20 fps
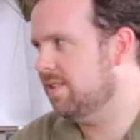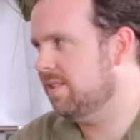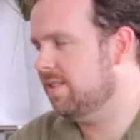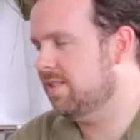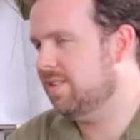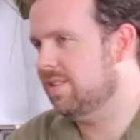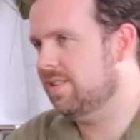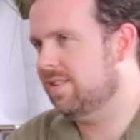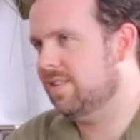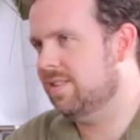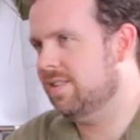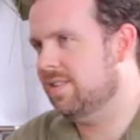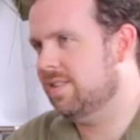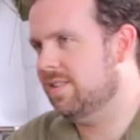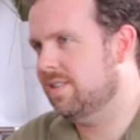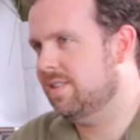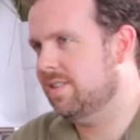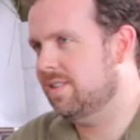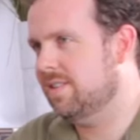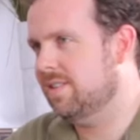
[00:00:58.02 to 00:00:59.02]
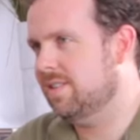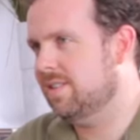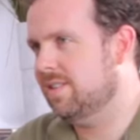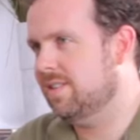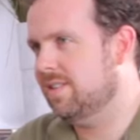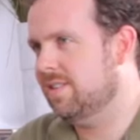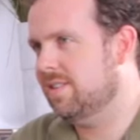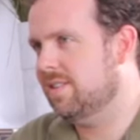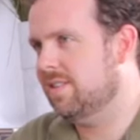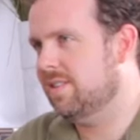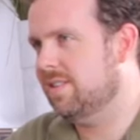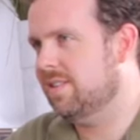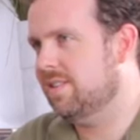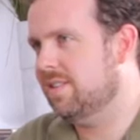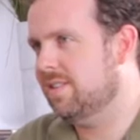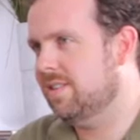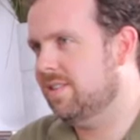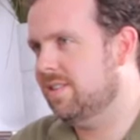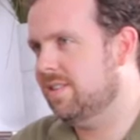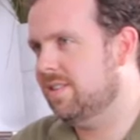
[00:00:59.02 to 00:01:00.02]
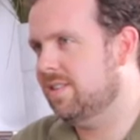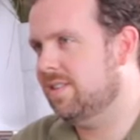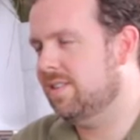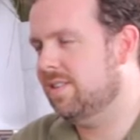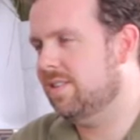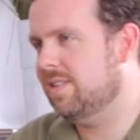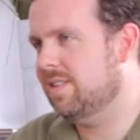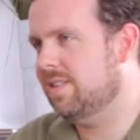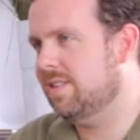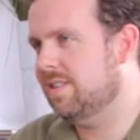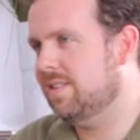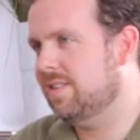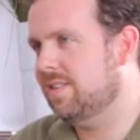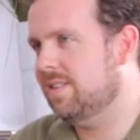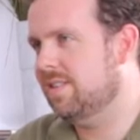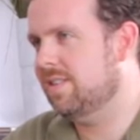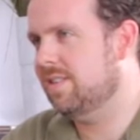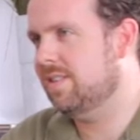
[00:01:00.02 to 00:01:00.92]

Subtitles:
[no speech]